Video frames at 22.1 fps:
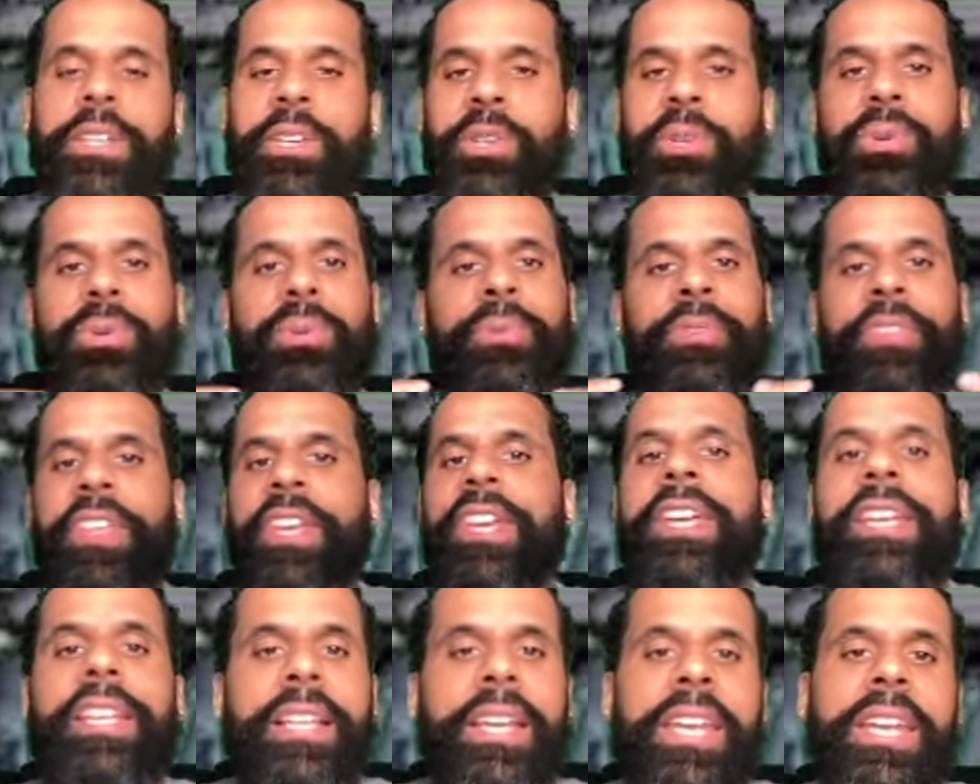a new
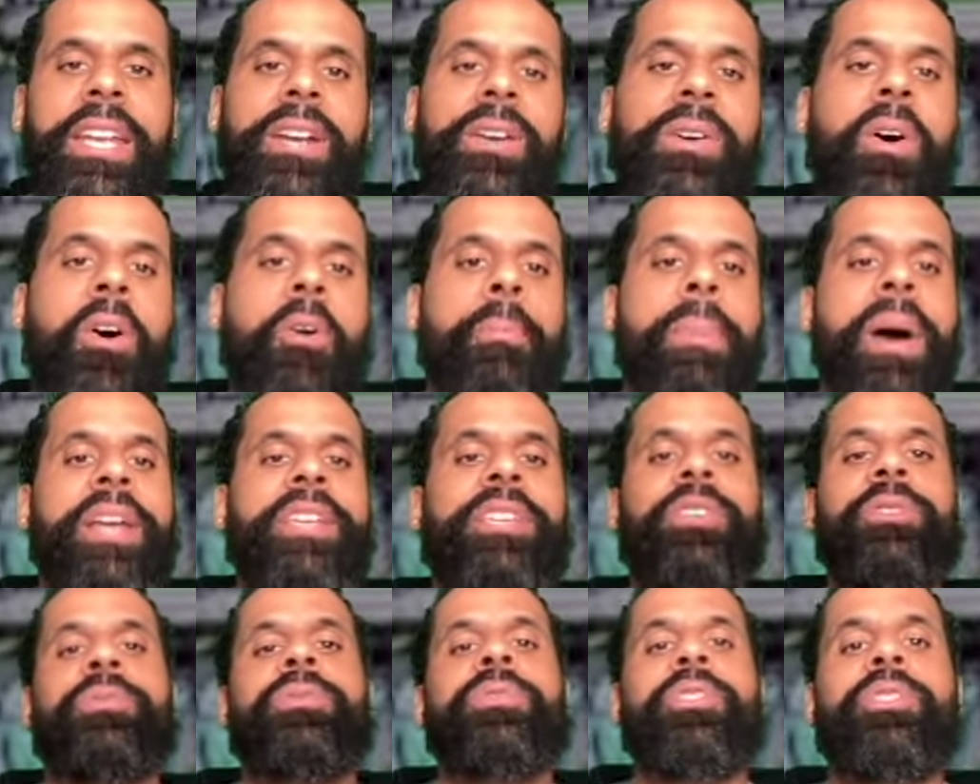thing here on my
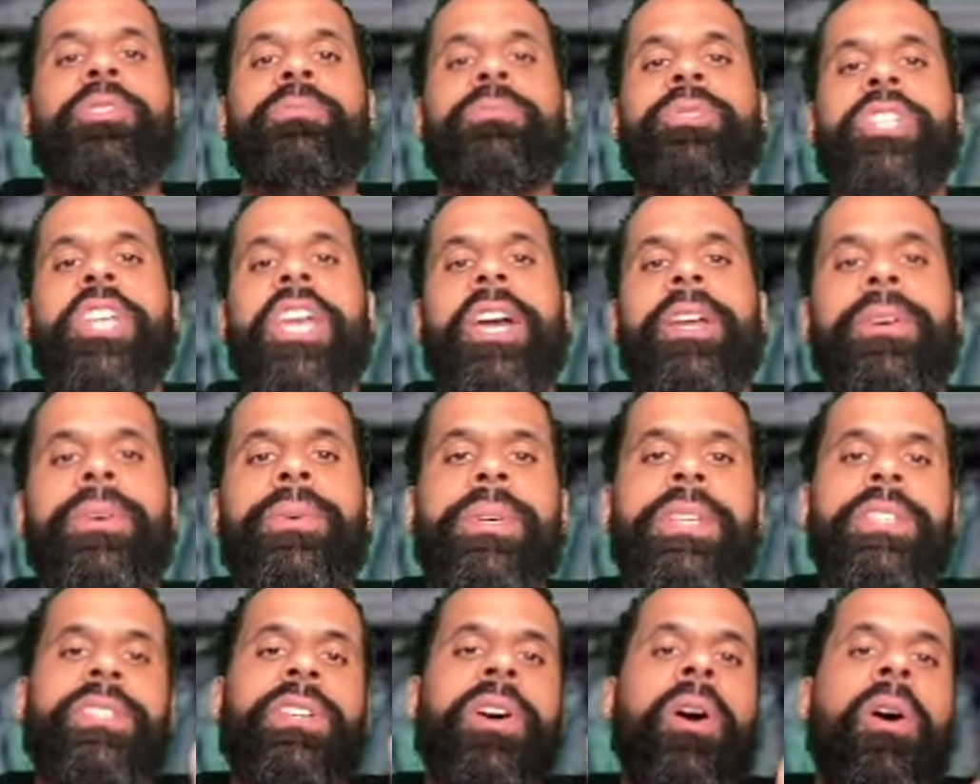YouTube channel.
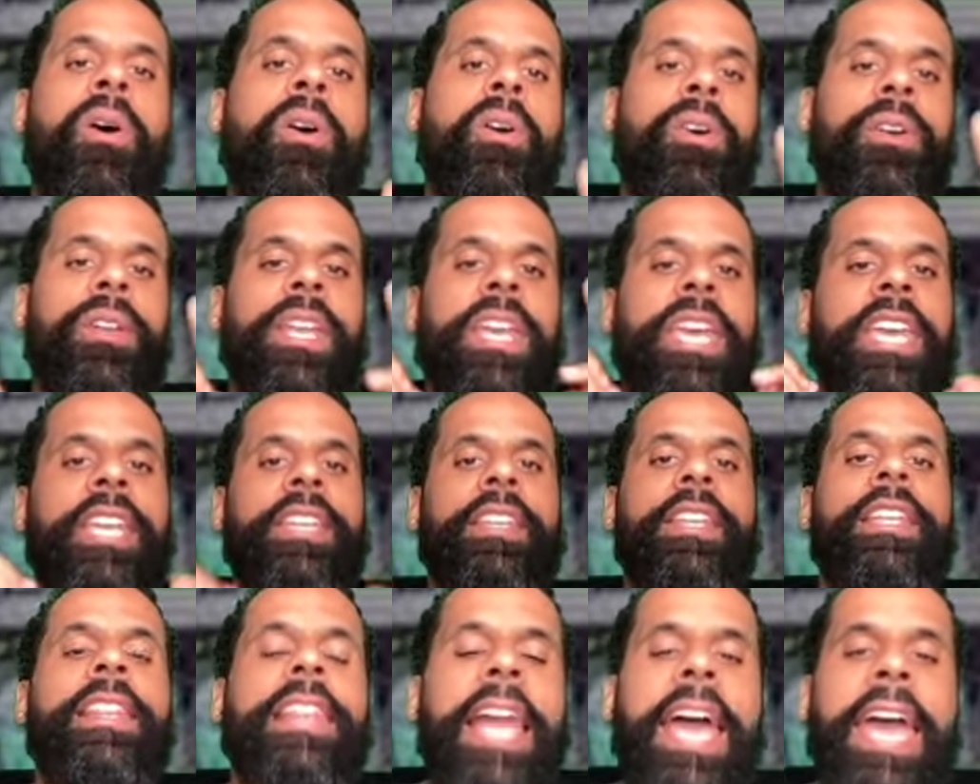It's called In
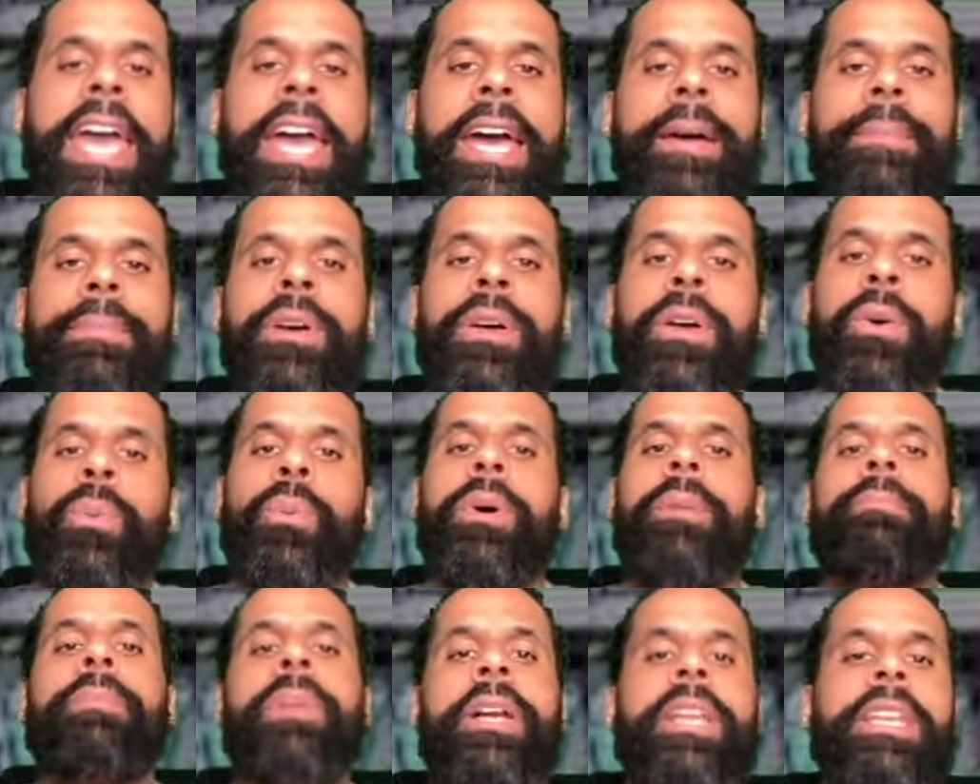the Lab
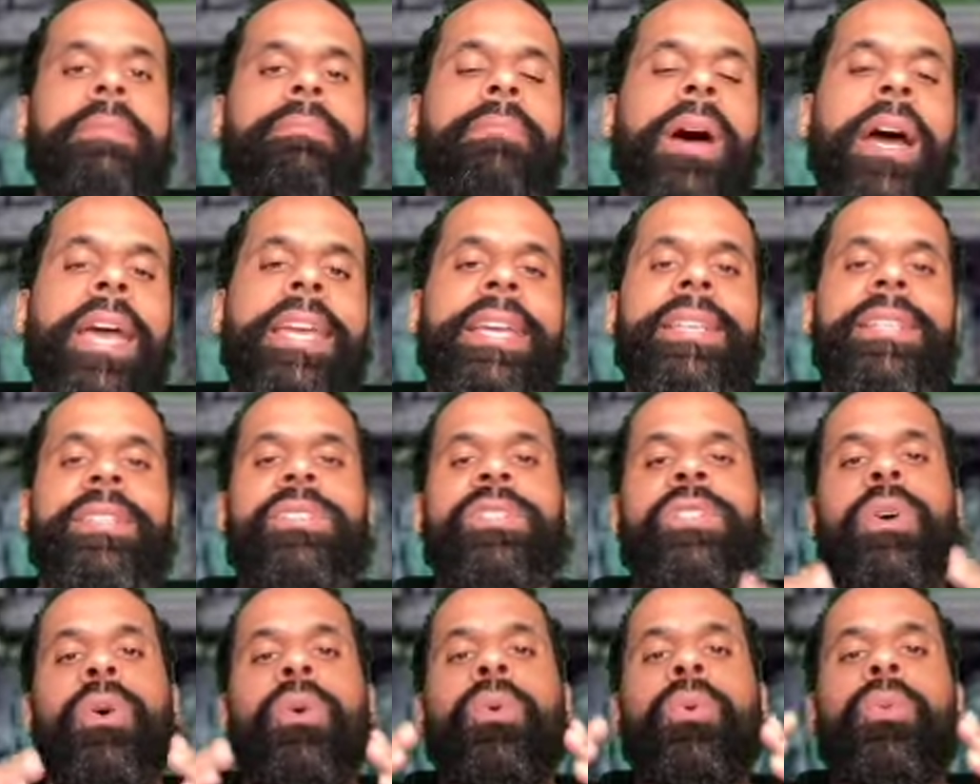with Money Mike.
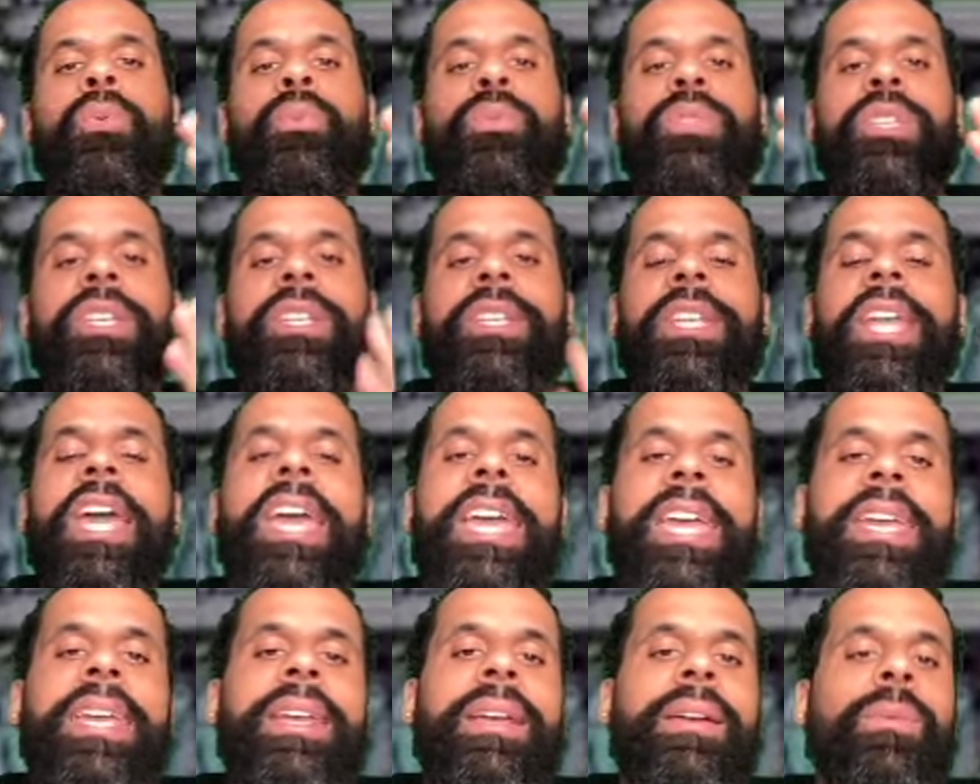So
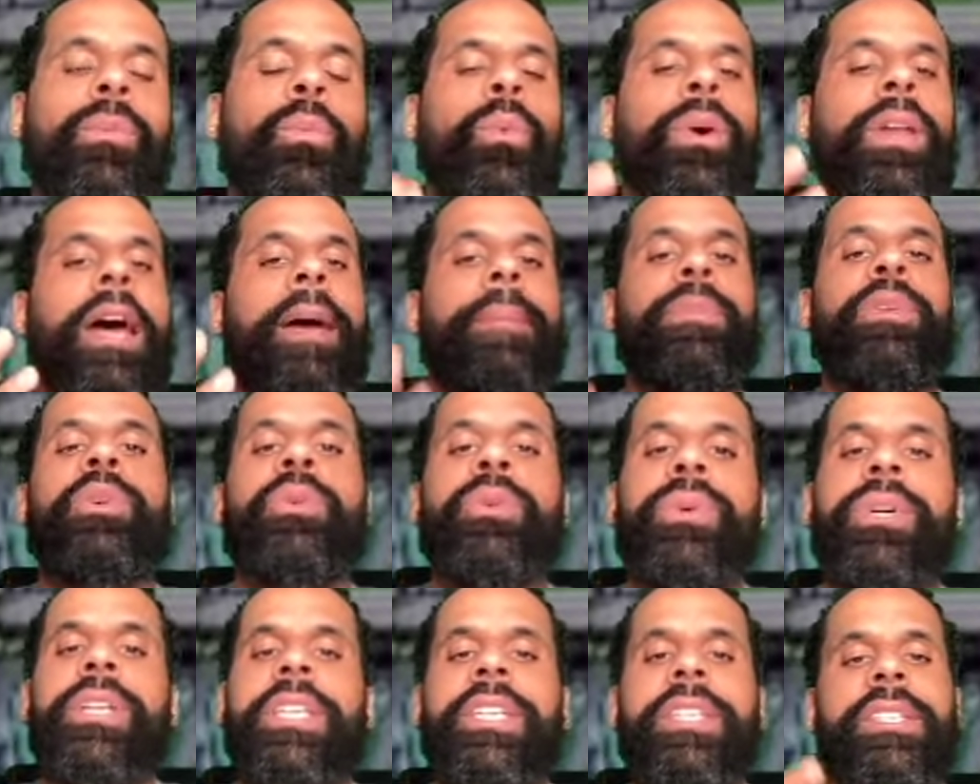today, what I'm
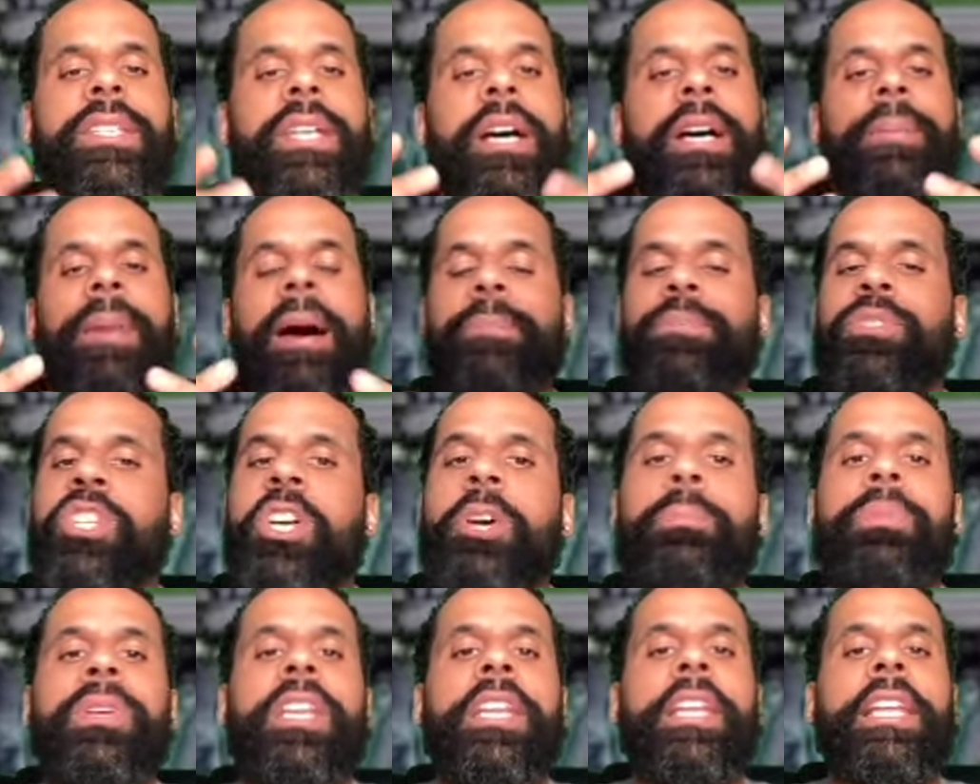doing is I'm
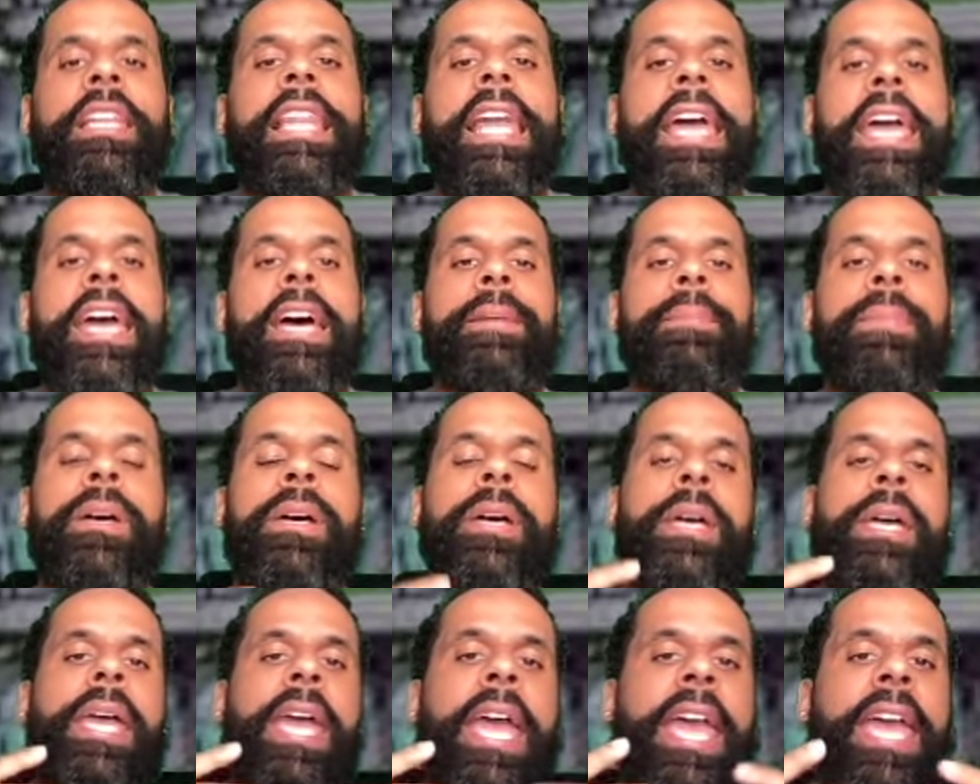jumping in the lab
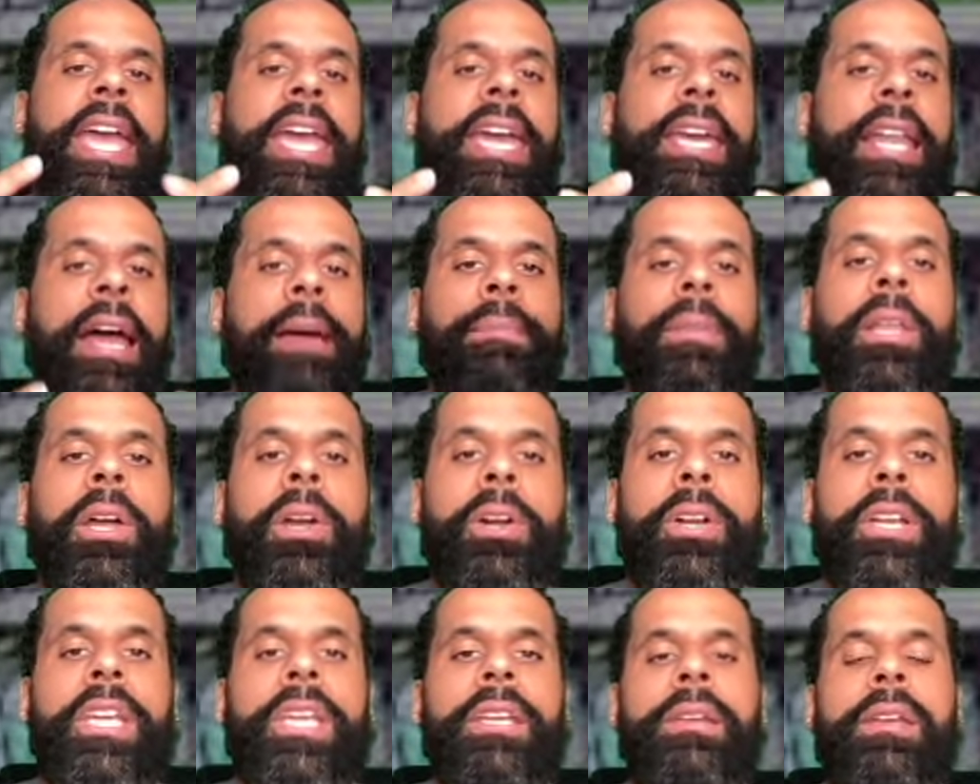and I'm
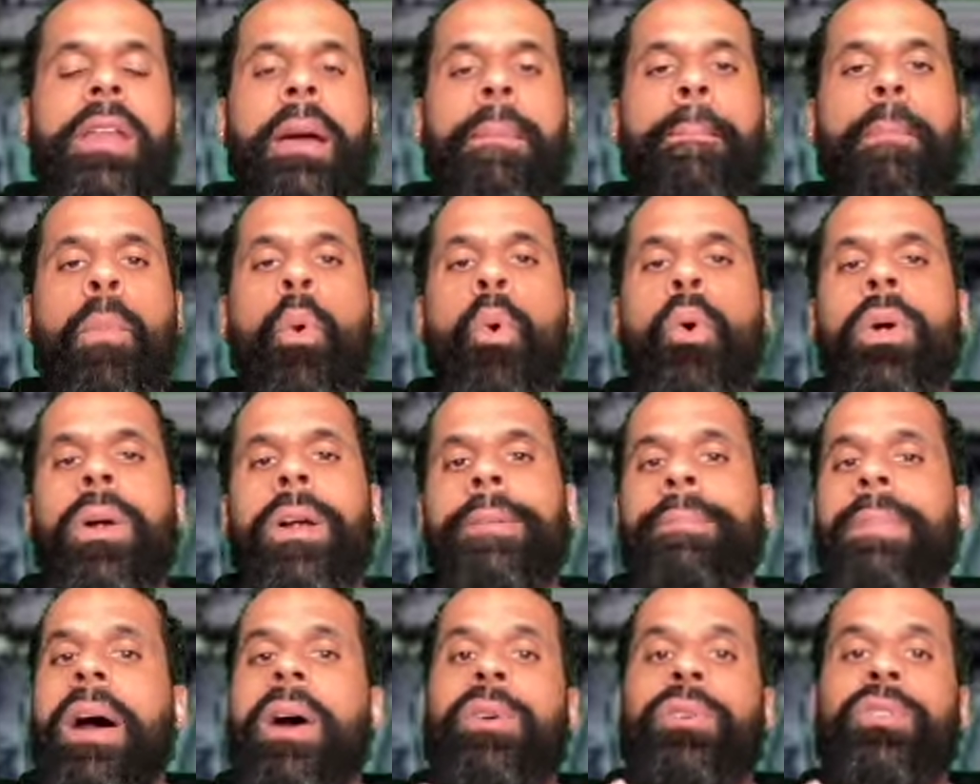learning more
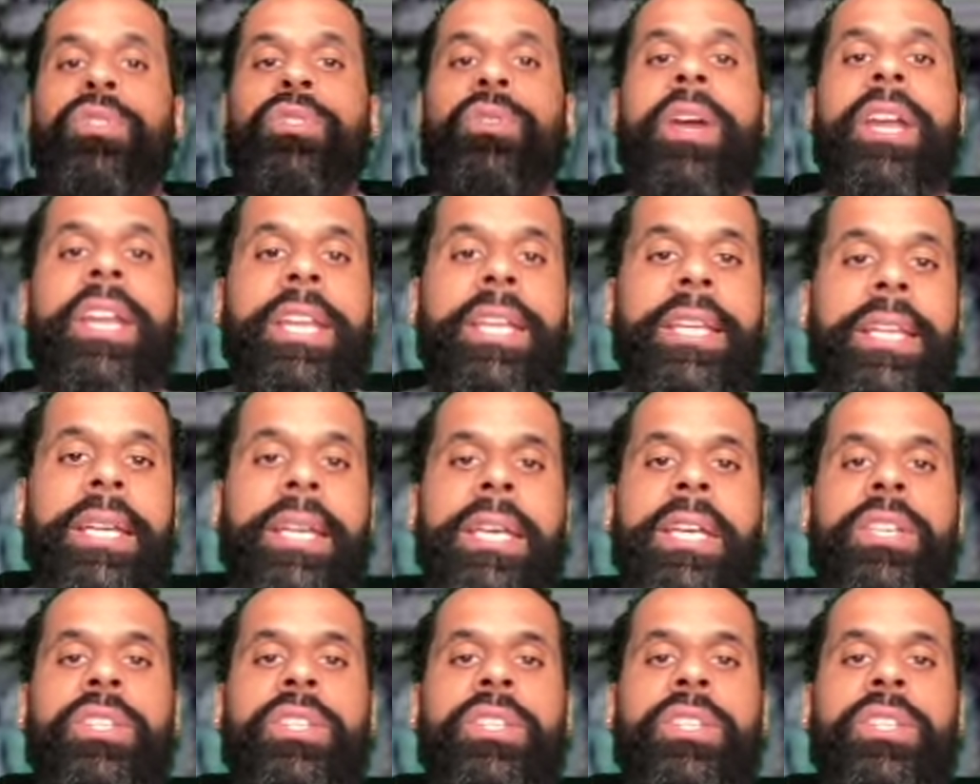about credit.